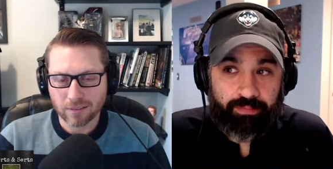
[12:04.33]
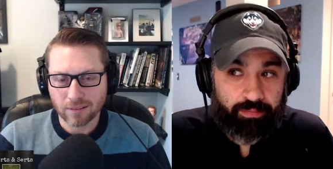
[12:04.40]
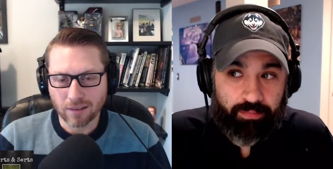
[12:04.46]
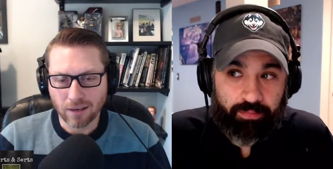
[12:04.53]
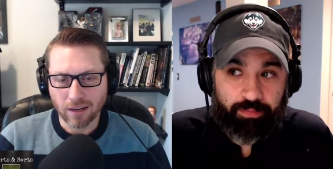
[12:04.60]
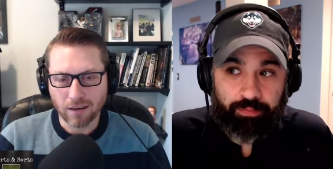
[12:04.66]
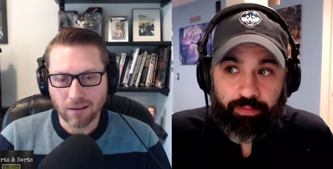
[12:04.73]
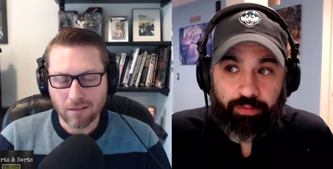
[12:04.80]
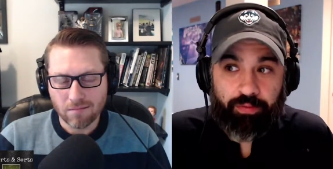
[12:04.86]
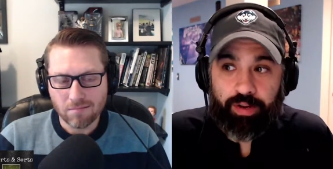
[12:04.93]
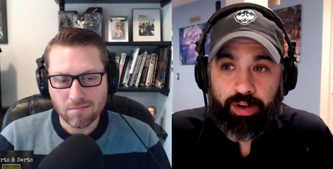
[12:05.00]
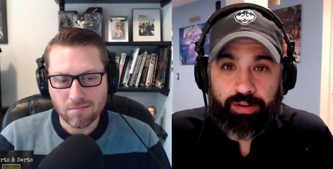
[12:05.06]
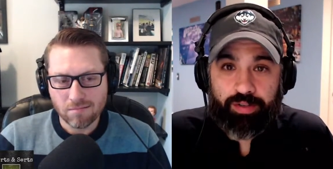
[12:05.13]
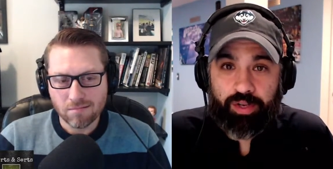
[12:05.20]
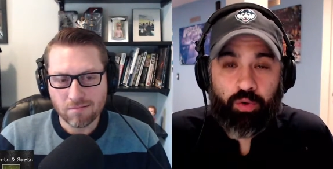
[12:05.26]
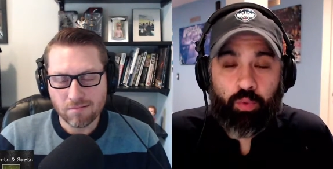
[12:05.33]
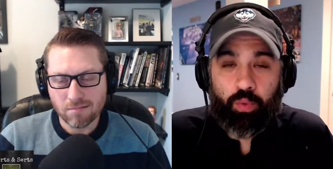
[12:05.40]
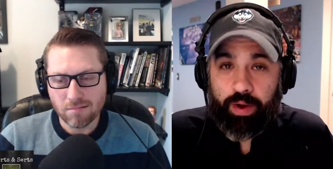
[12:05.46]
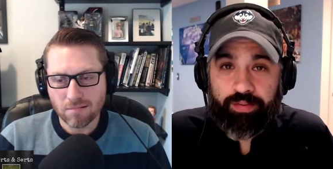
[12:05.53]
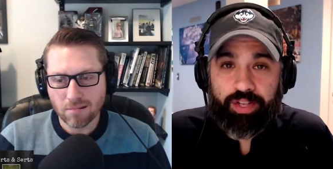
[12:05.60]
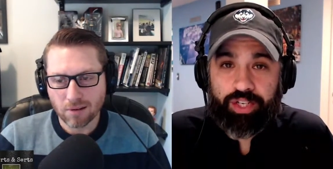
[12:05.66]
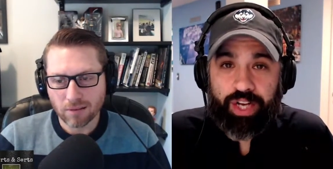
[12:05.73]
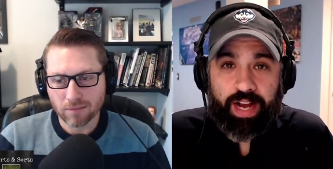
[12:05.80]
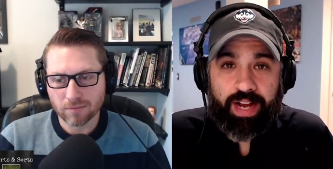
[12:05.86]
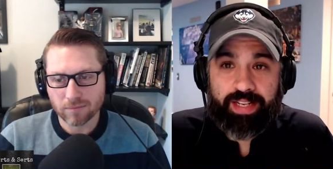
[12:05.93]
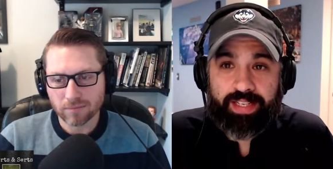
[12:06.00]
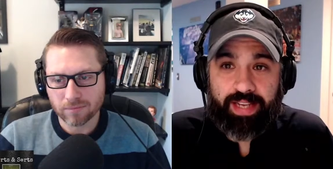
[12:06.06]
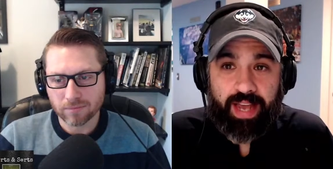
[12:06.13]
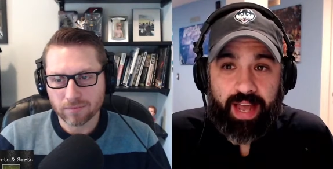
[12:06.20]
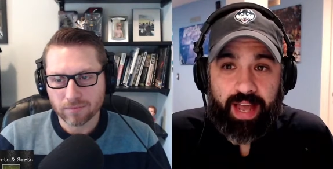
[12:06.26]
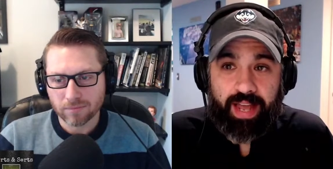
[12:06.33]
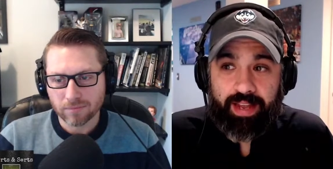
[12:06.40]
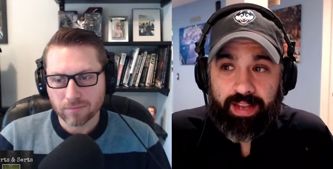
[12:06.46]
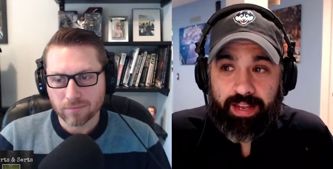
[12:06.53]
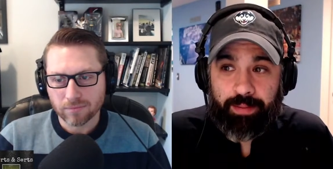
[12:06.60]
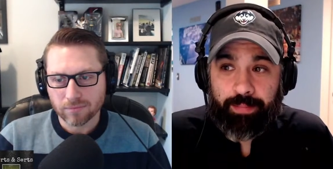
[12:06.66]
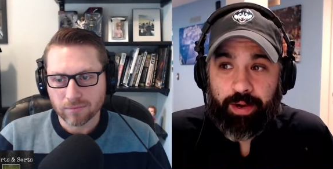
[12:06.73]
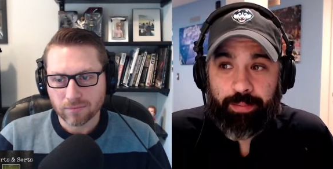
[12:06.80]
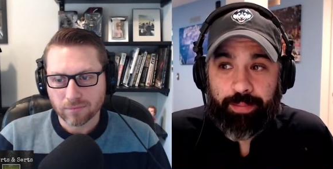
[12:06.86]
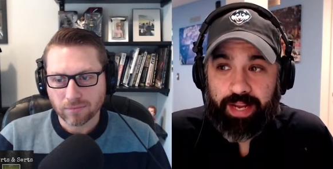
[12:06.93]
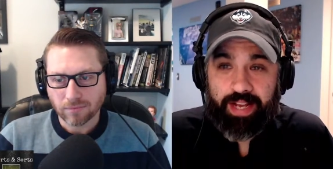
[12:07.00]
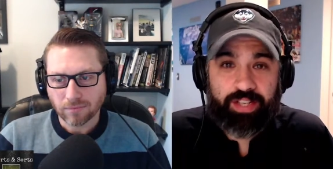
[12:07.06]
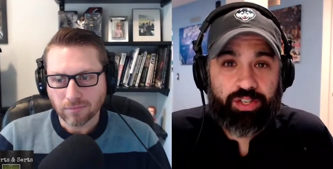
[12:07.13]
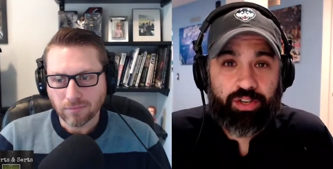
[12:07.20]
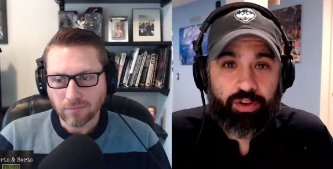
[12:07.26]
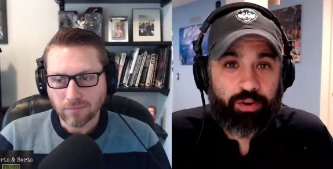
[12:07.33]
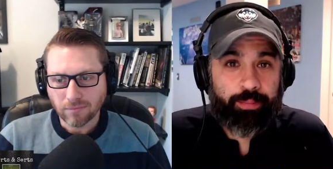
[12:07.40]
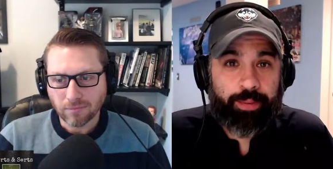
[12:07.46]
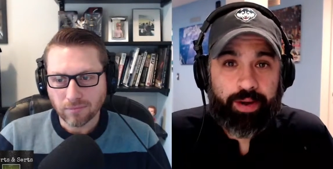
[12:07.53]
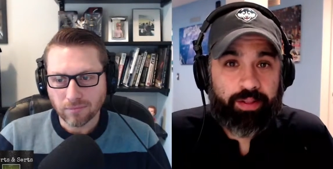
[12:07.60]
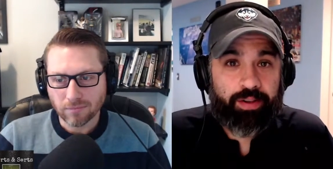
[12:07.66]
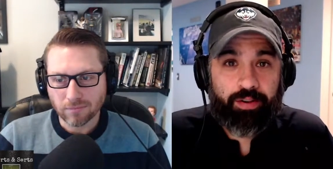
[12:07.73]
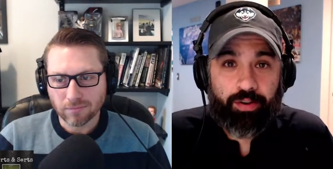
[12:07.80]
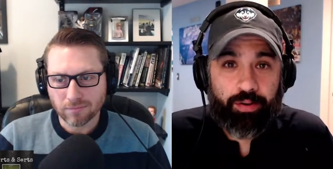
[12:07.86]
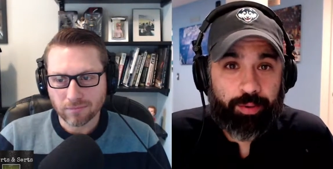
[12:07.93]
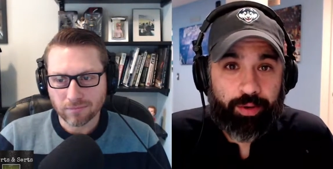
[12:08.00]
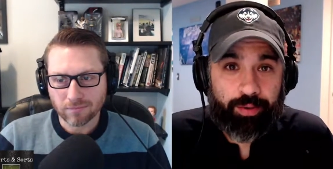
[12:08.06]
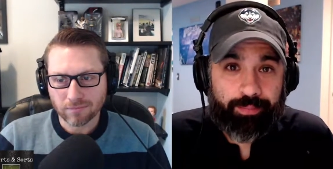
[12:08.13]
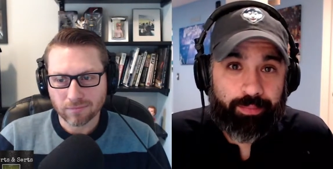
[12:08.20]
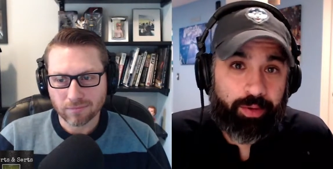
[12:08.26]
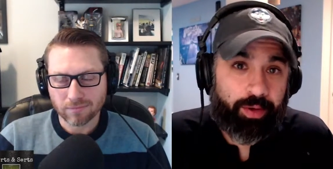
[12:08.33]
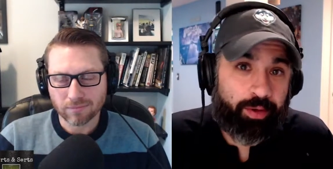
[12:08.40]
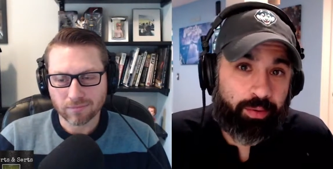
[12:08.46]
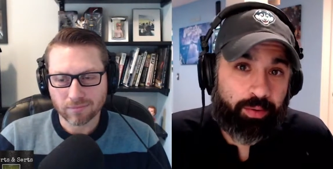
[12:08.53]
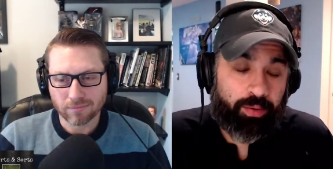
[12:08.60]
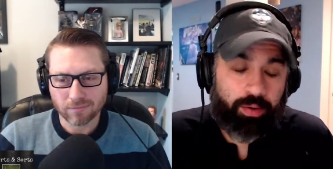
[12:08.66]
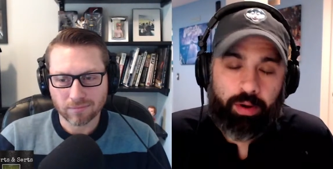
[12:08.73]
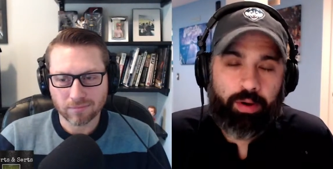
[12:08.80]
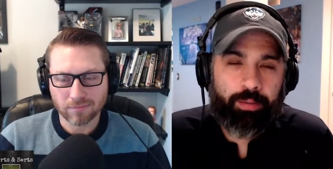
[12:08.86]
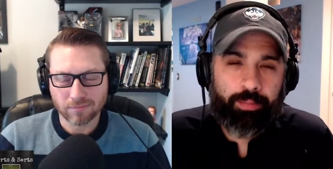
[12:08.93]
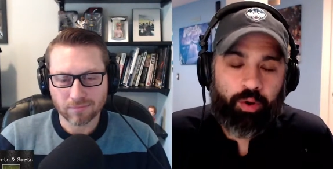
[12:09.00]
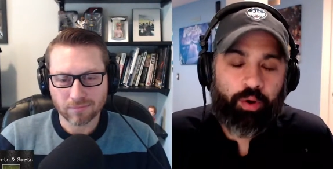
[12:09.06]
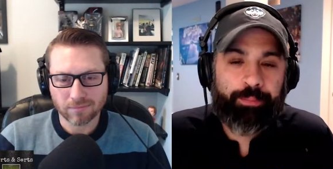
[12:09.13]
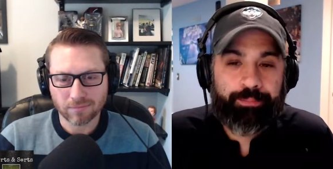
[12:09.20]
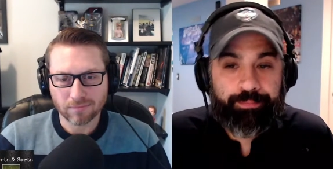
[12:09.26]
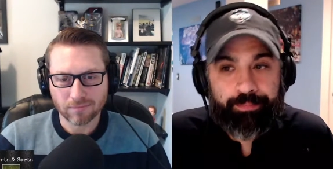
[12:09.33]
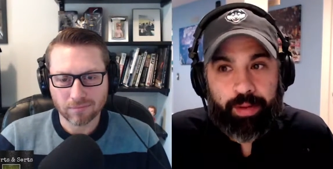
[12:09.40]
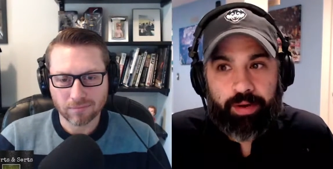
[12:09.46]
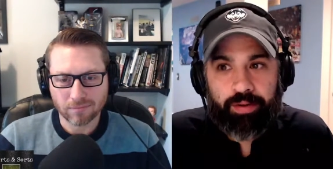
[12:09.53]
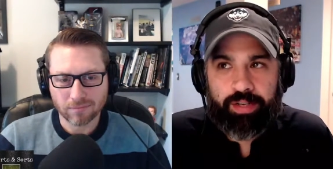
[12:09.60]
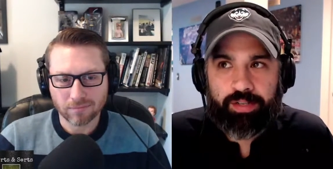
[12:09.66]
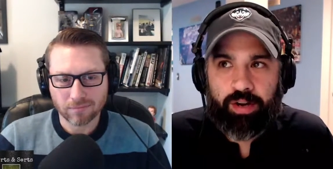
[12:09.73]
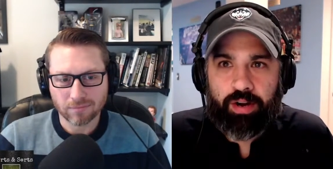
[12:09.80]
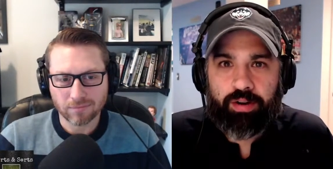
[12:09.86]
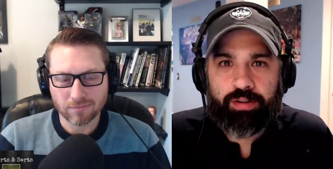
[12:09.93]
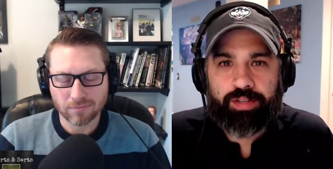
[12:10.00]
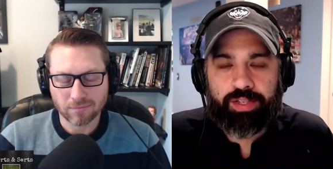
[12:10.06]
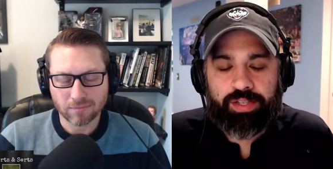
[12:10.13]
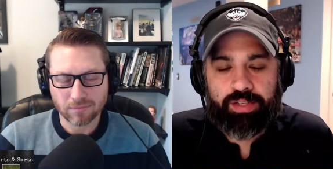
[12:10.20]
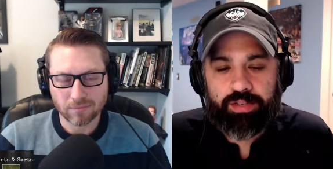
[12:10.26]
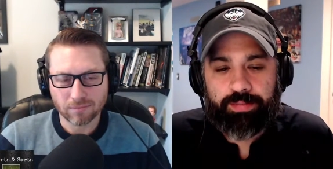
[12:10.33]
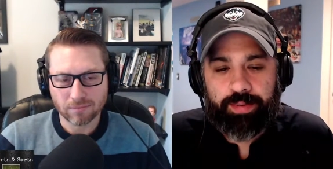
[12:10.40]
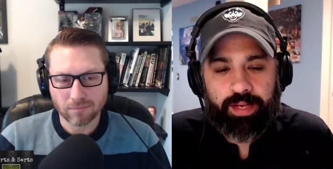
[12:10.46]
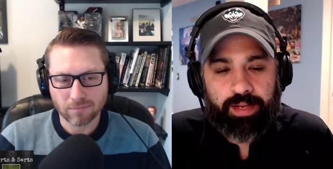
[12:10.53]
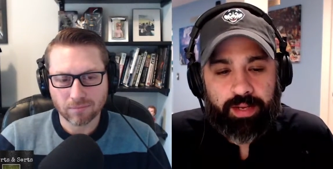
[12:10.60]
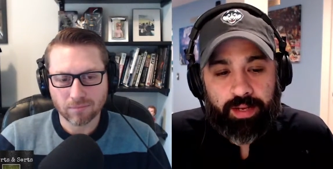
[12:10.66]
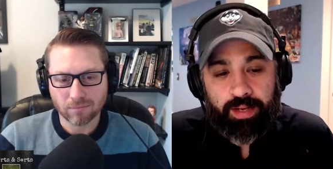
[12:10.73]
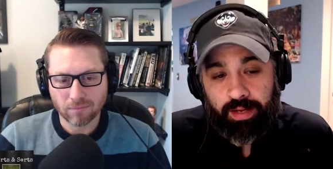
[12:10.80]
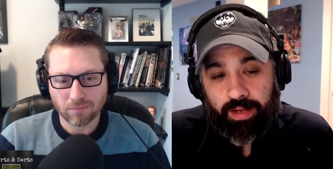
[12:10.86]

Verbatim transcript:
Speaker 1: Yeah. So whoever the Giants get, he better be as good or better than Herbert or better than Darnold, excuse me.